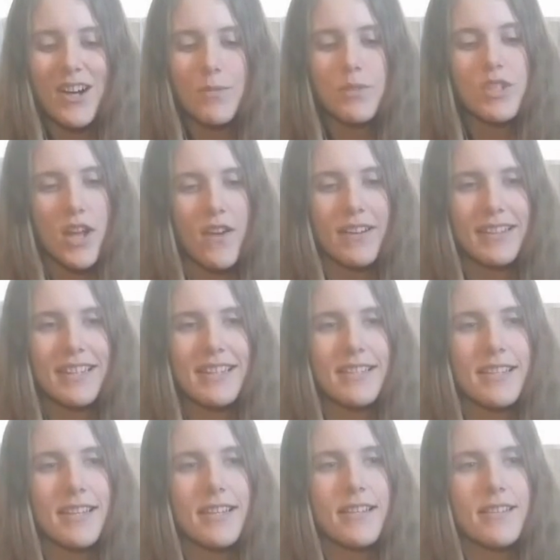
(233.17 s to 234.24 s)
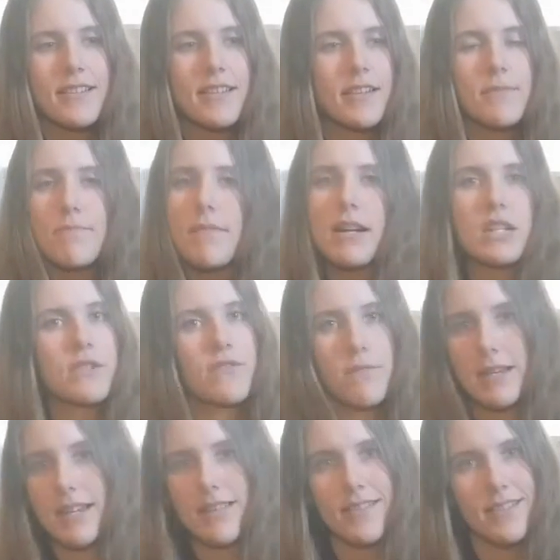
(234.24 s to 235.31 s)
Sharing this is as much for
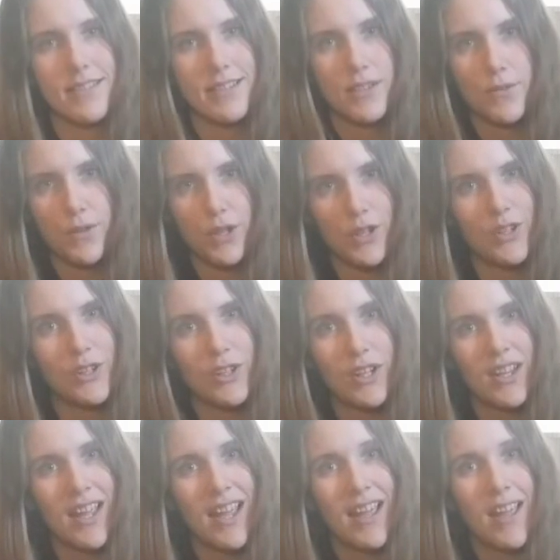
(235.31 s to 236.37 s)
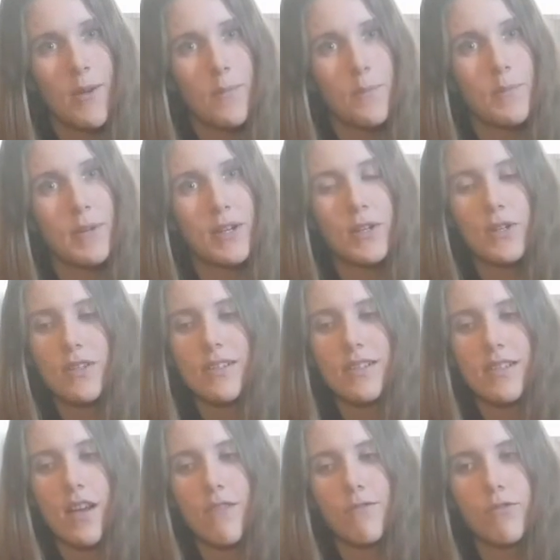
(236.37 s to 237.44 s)
me as it is for you,
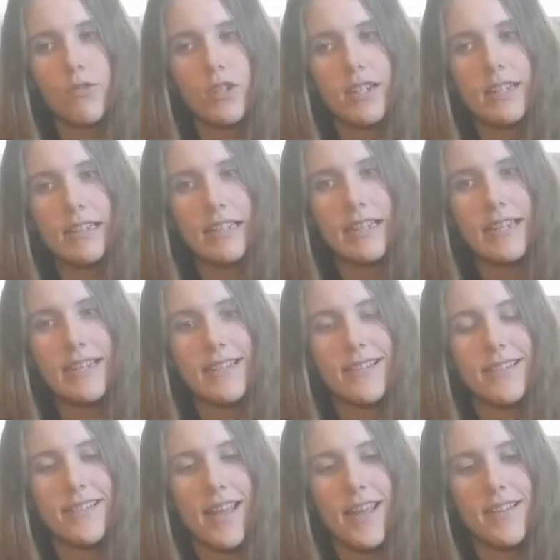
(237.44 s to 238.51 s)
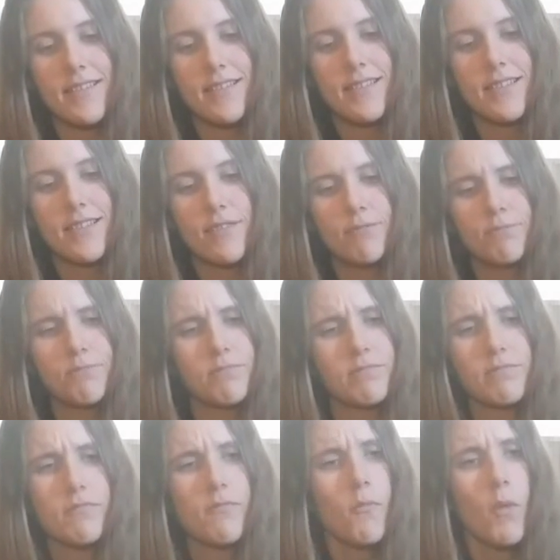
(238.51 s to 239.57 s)
because I've really sensed,
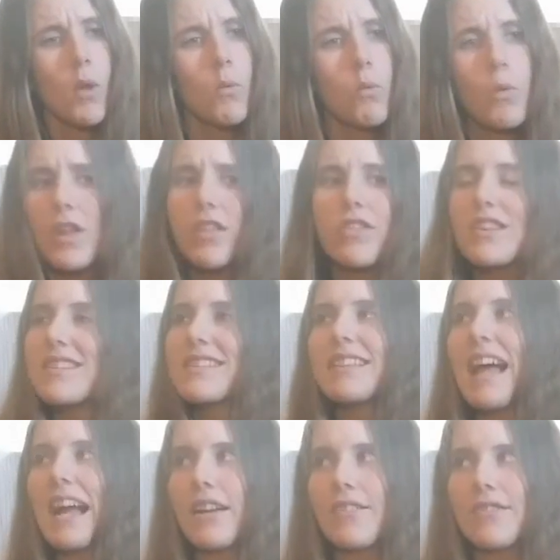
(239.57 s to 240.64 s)
with this lack